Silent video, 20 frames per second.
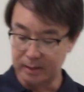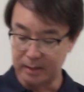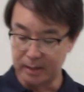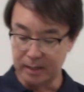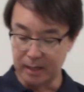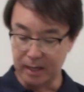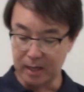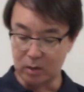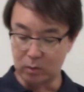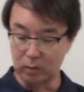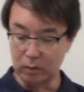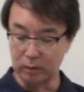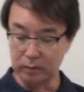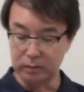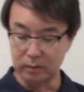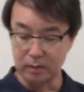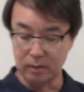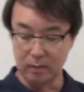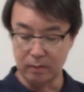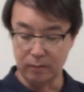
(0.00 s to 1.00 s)
equals
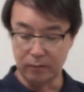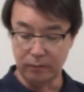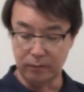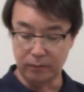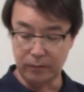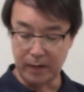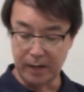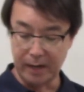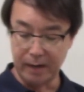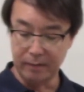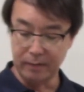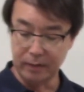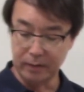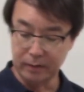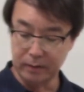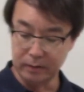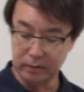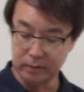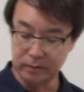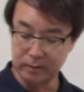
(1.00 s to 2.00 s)

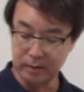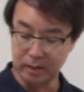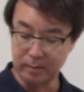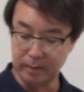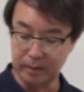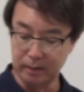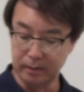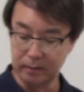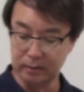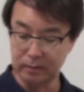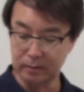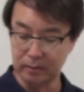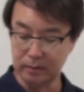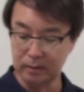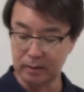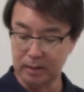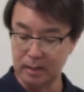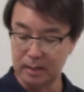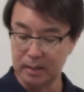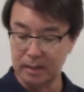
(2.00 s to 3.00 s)
500 centimeters,
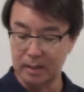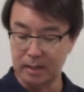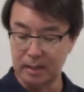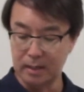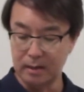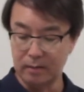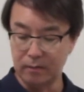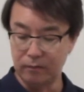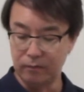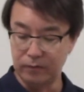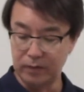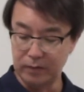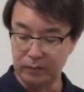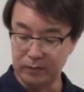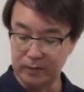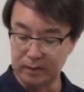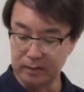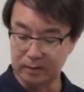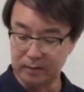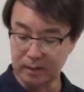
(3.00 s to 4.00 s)

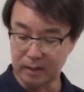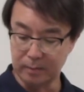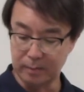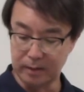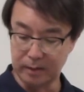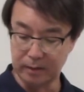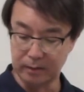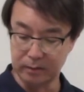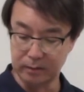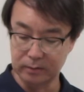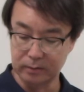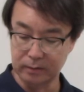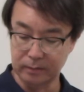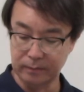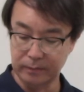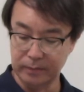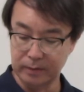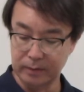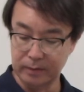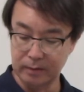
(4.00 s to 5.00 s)
50 centimeters,
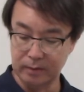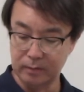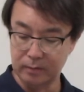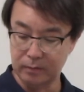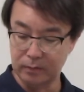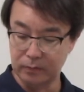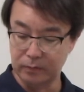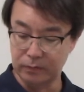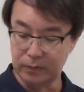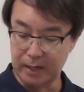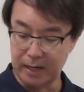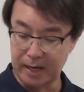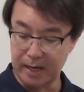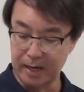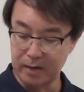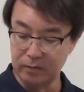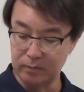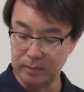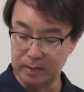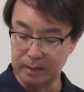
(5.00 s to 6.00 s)

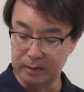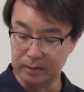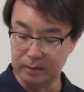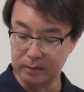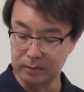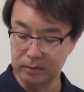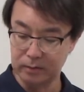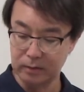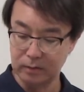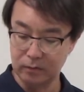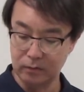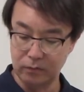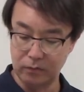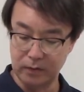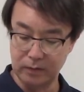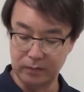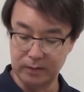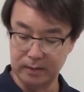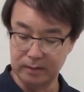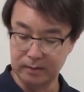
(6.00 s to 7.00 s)
5 meters,
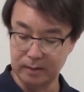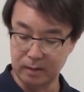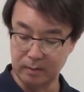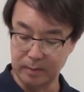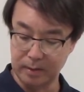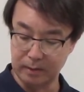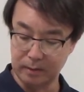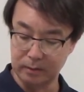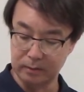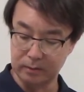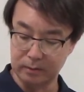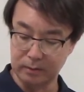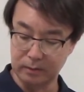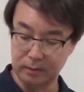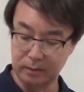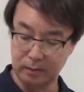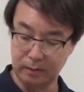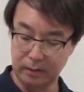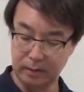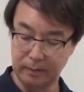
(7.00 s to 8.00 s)
50 centimeters.
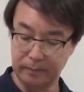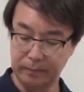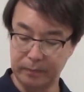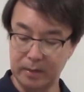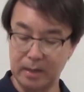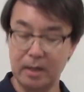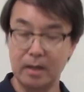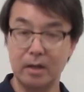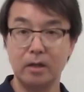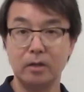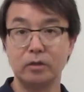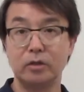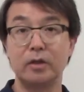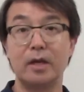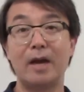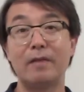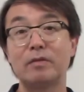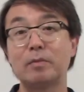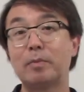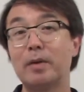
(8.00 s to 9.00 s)
Right. So you
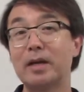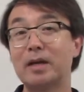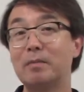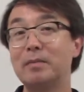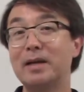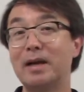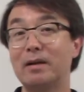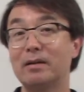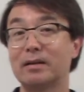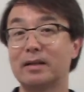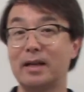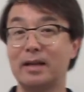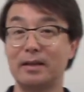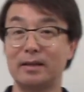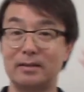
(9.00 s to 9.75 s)
have to break them down to kind of the